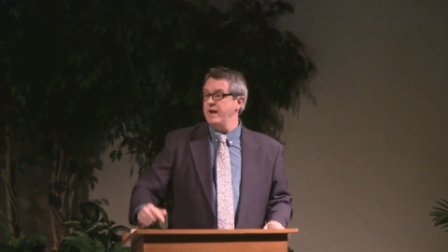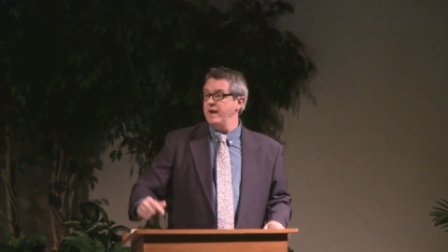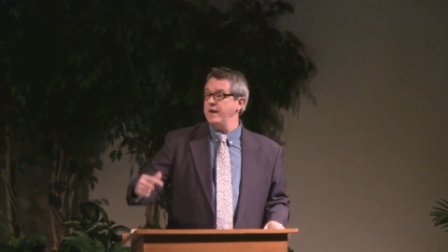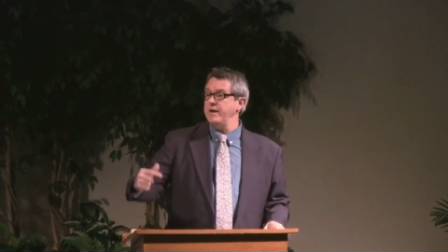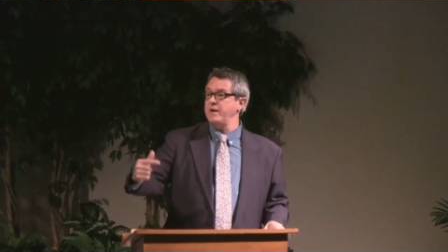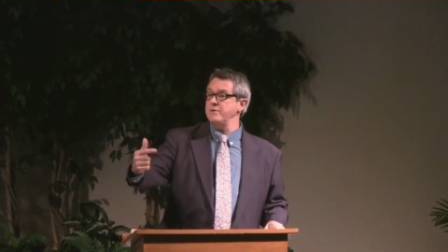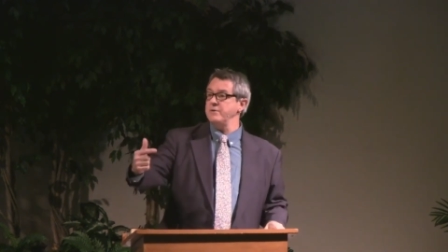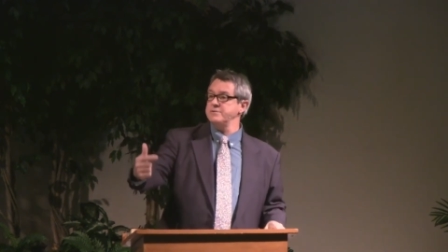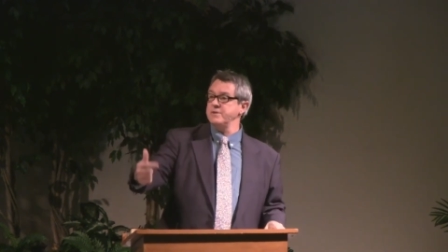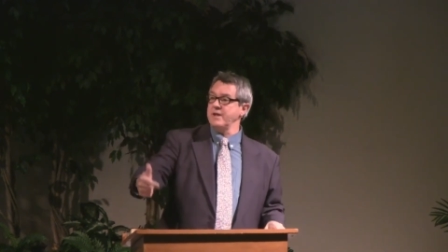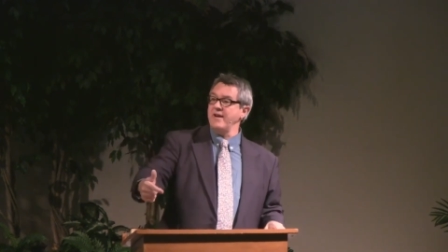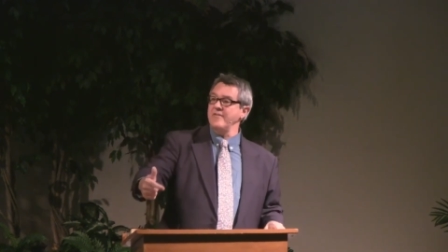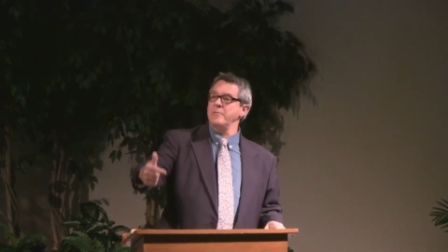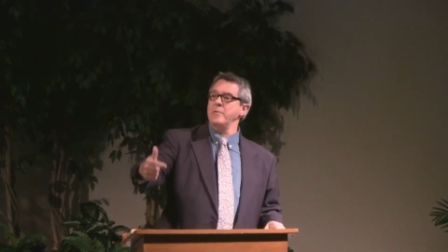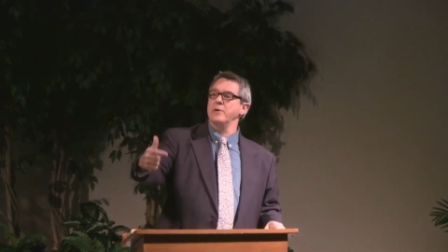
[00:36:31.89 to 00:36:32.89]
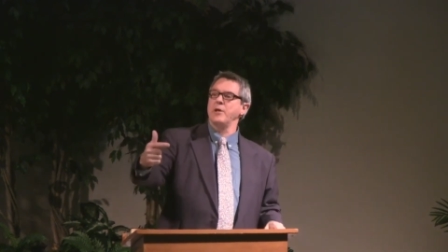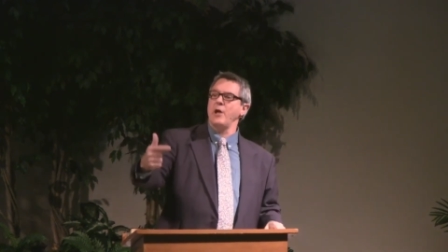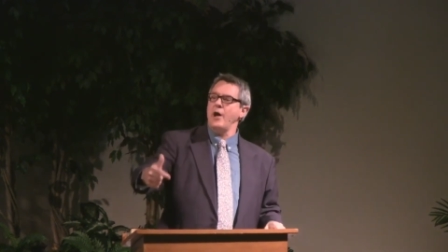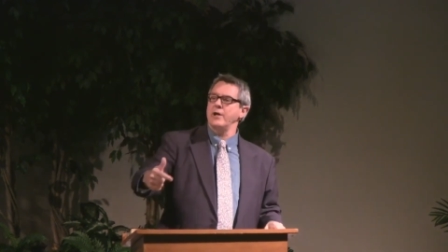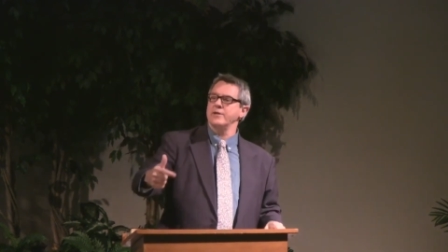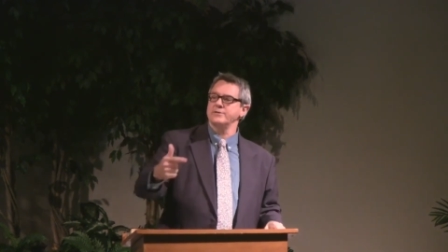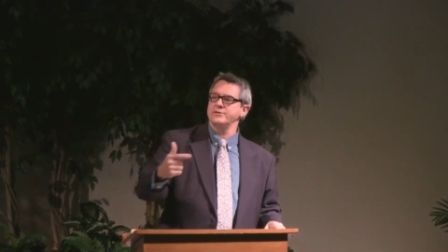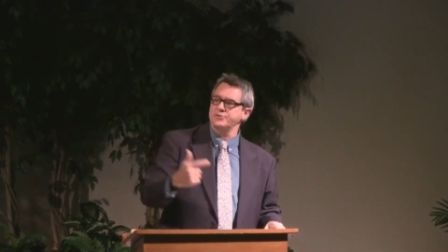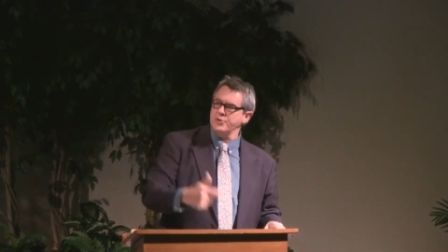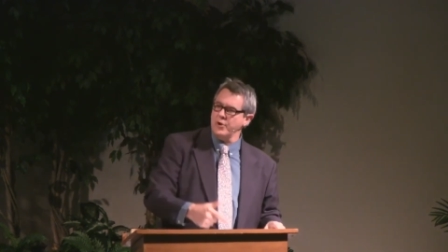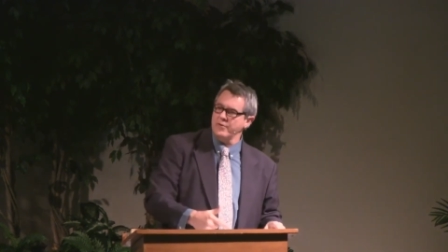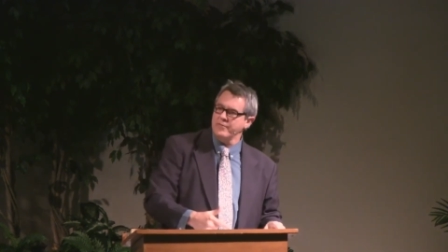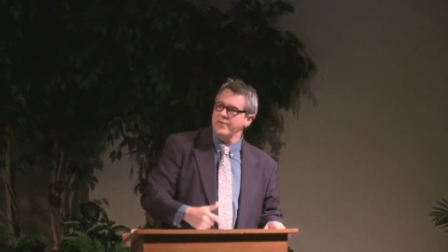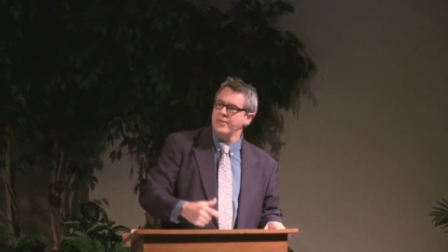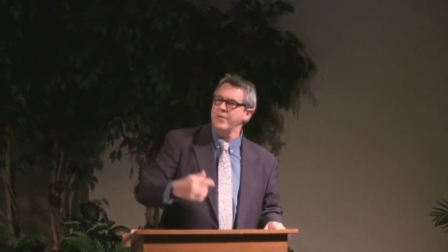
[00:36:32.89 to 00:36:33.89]
He calls the government God's
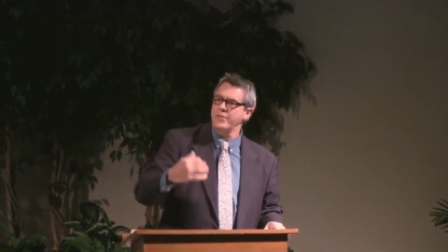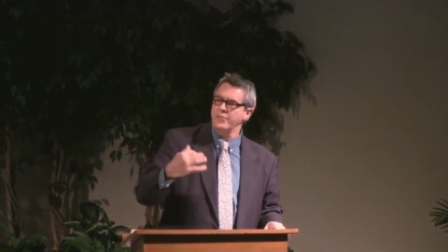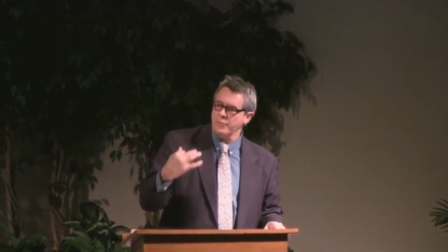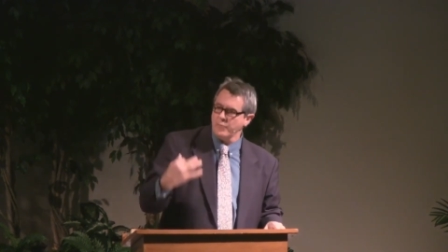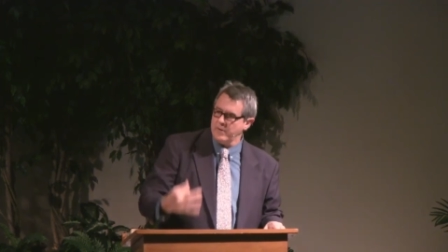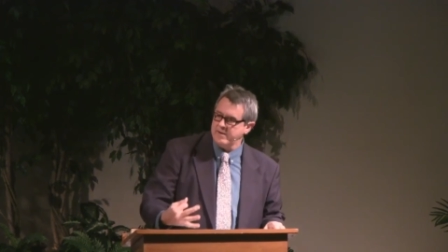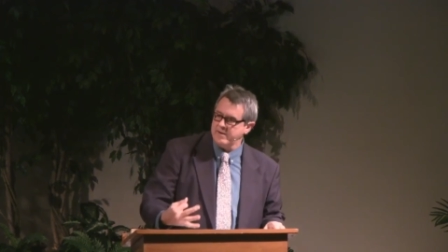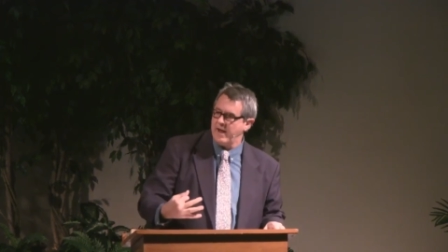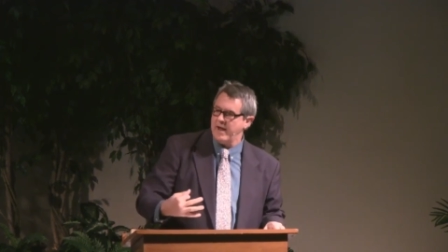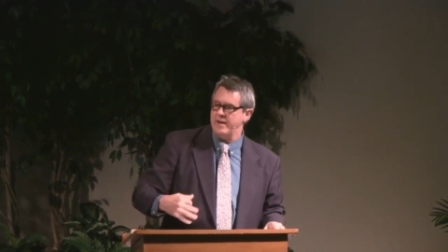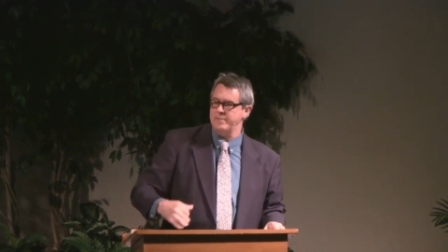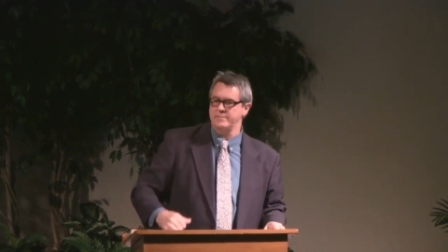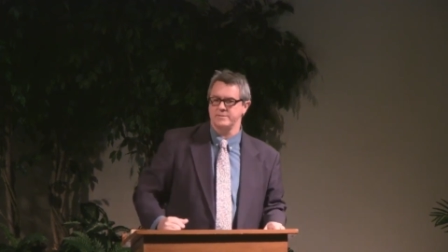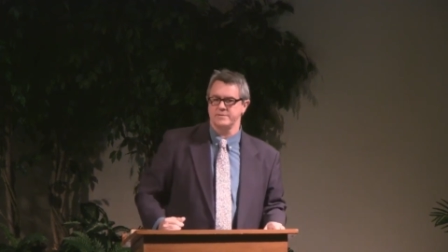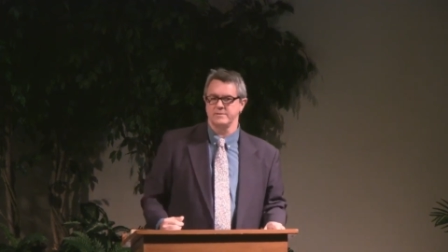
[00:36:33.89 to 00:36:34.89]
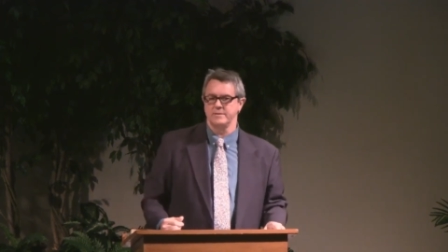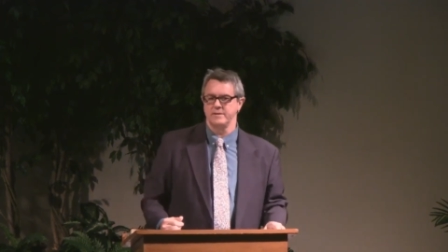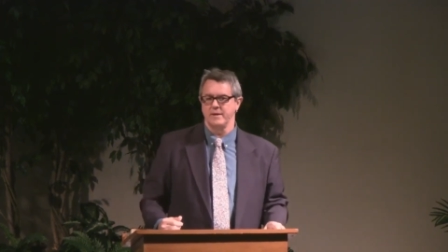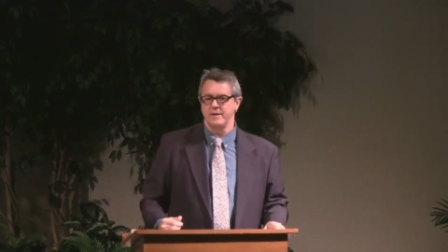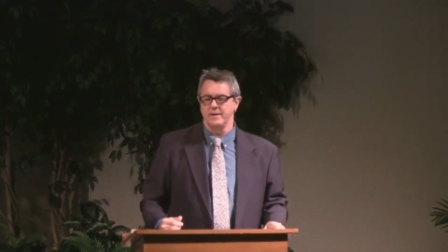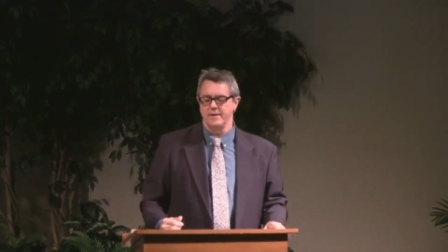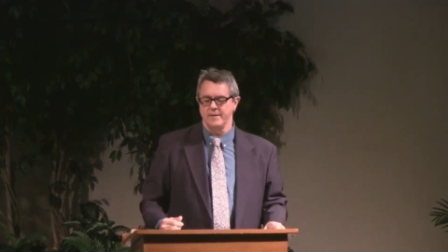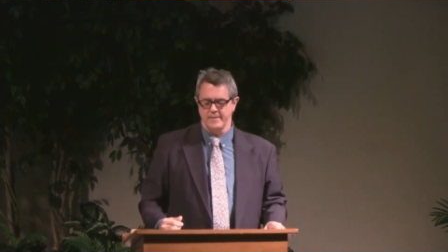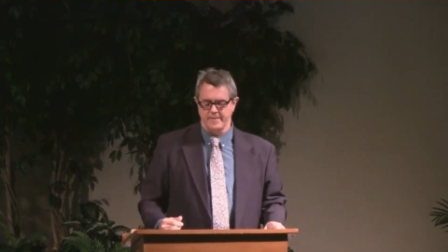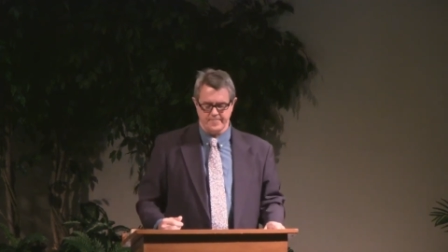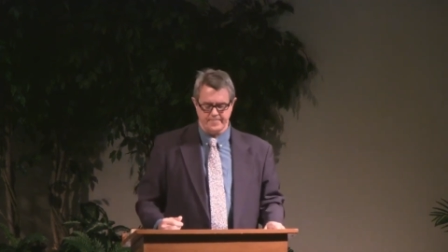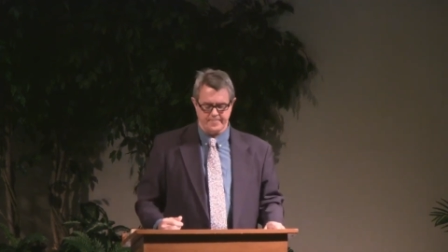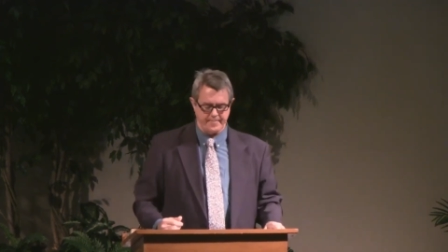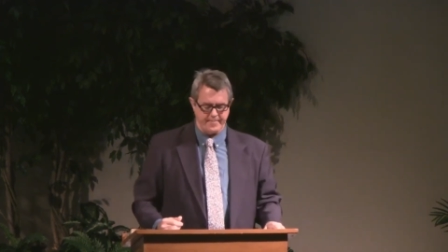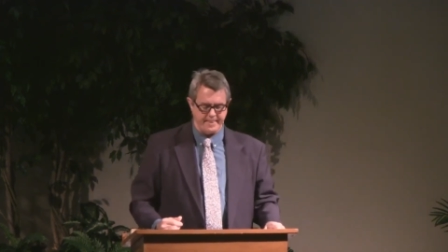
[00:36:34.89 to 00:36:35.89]
servant three times,
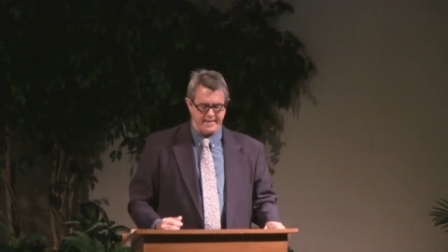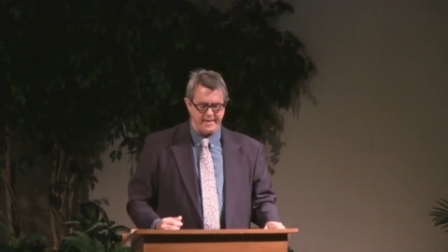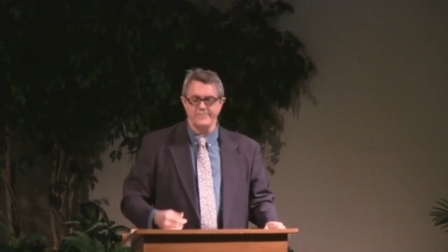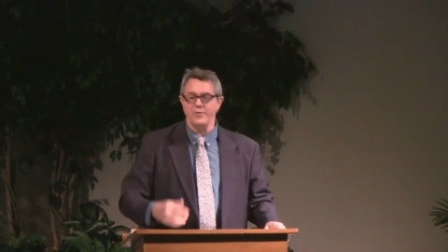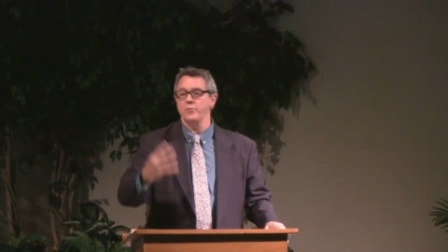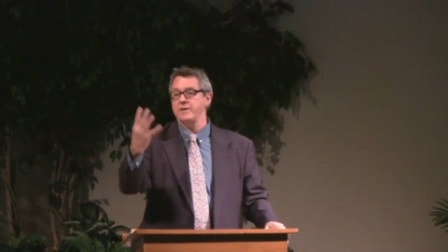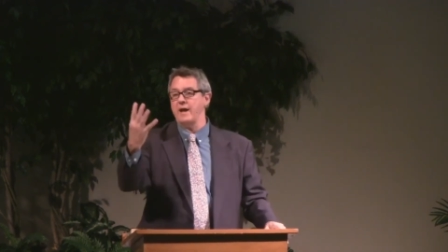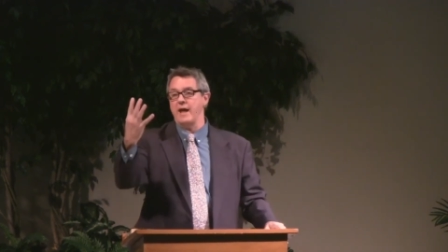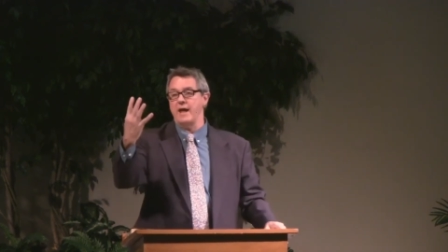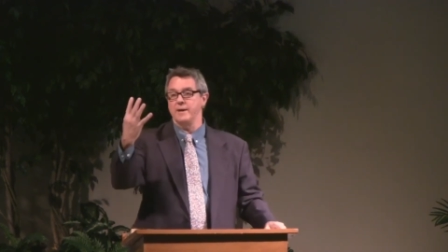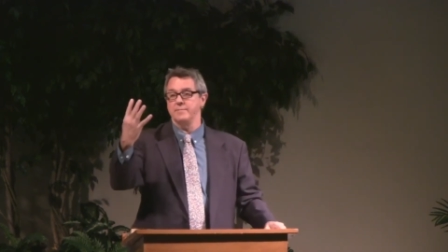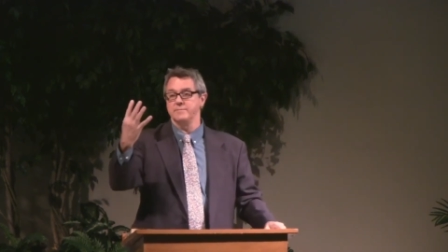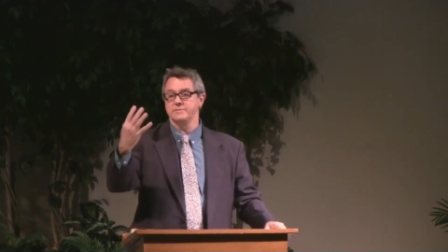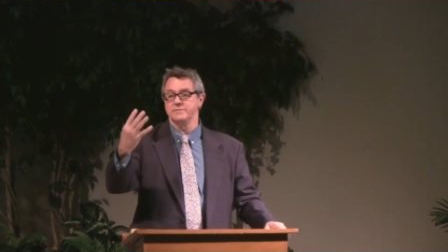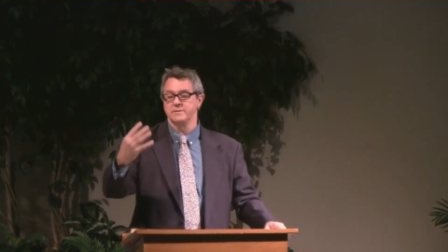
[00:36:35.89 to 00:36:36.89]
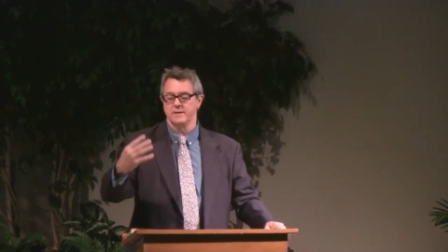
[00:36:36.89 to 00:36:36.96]
four times.